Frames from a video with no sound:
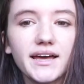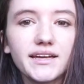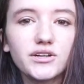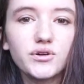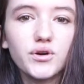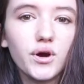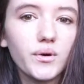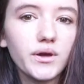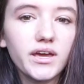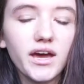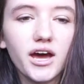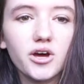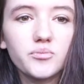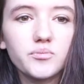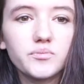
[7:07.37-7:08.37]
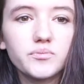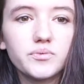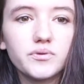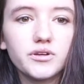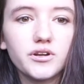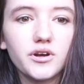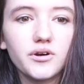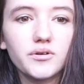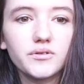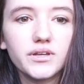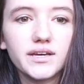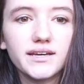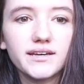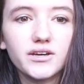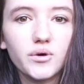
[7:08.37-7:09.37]
And growing up,
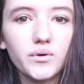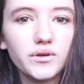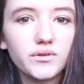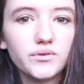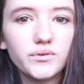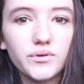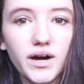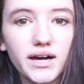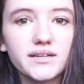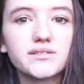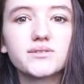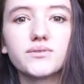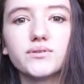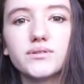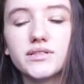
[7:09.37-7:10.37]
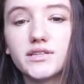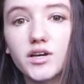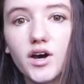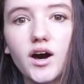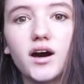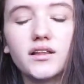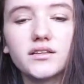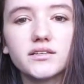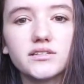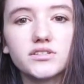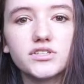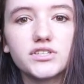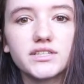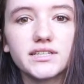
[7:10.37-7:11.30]
like going through high school and college,